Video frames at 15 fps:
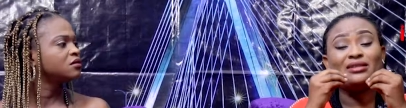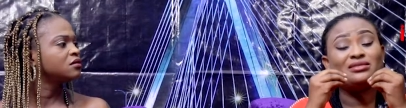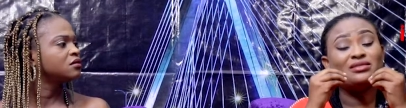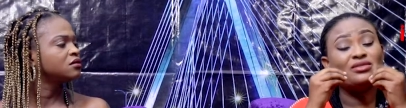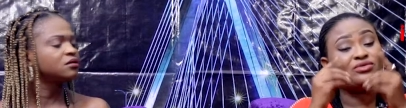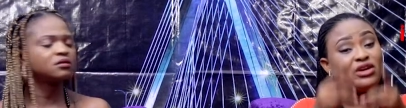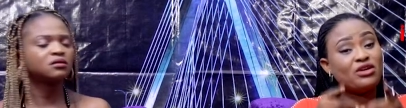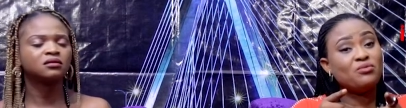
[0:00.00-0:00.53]
Speaker 1: that's
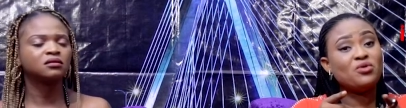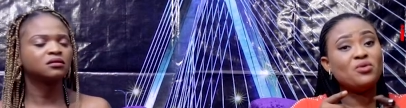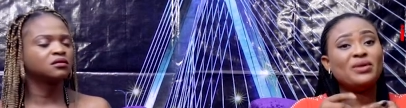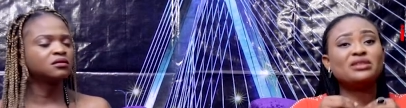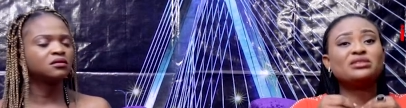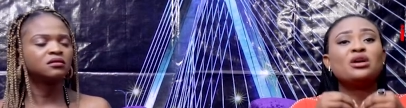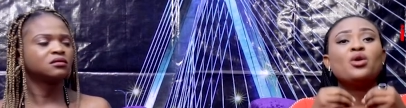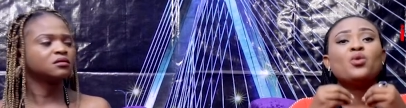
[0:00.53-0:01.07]
the very
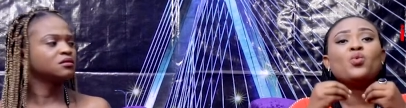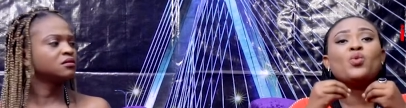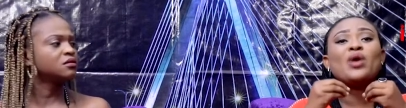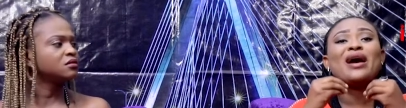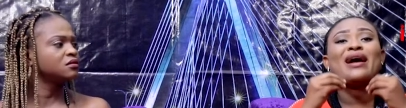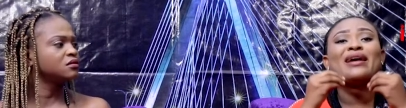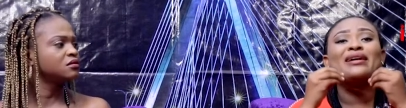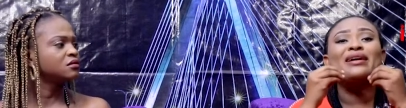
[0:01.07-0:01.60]
moment
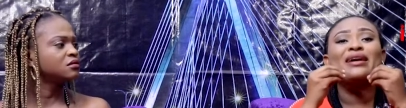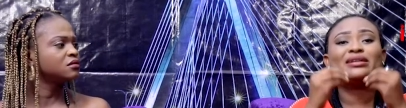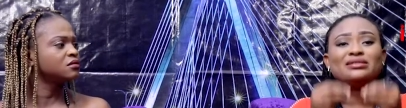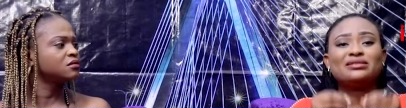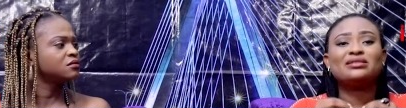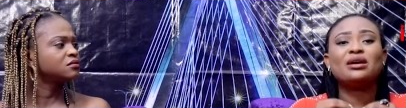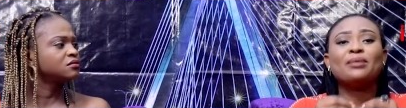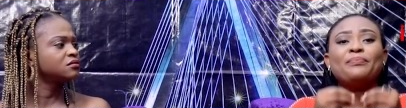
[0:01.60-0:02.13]
where I
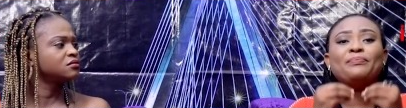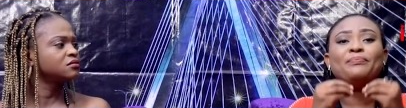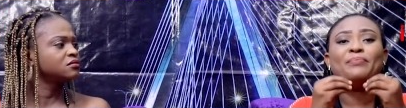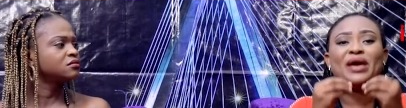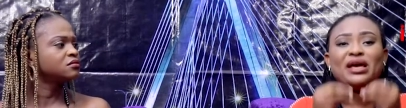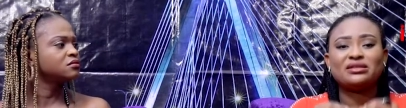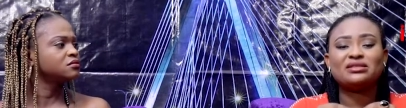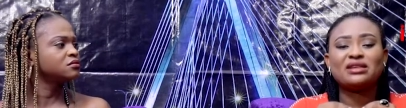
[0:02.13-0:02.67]
get the
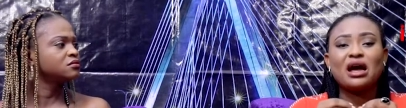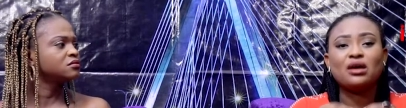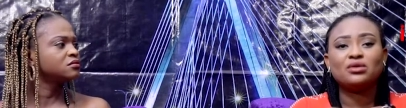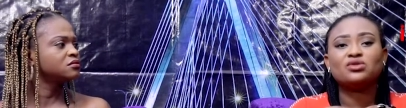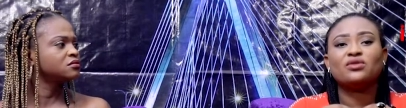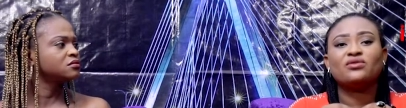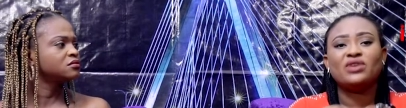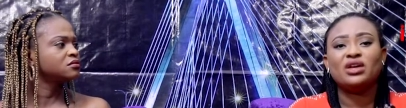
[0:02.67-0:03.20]
best
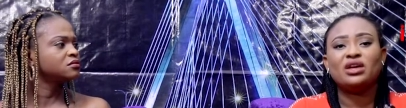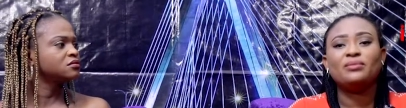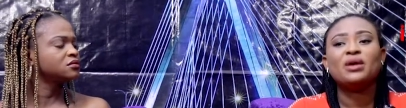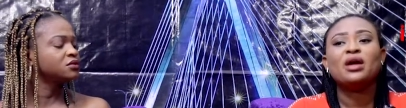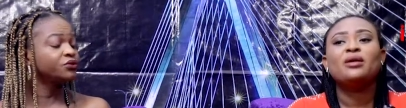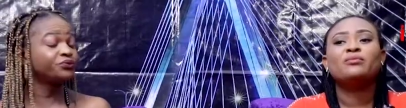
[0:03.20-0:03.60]
out of him,